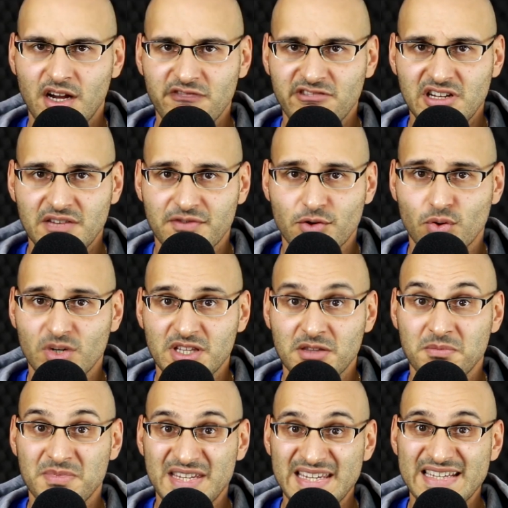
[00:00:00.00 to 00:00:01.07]
irony of calling
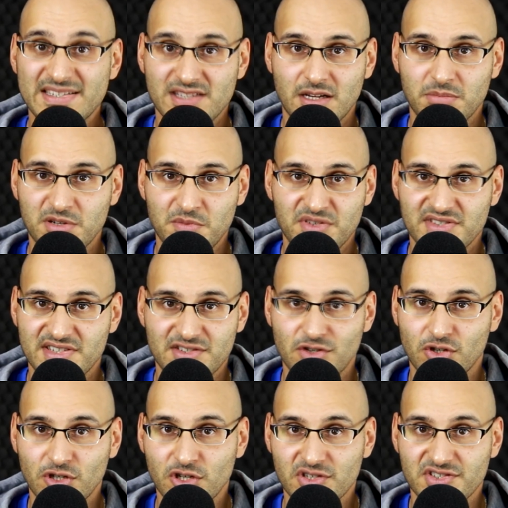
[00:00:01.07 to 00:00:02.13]
them need supplements is
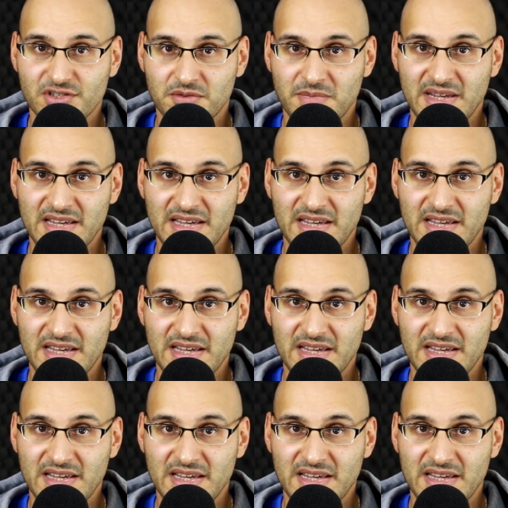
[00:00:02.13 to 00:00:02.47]
not lost on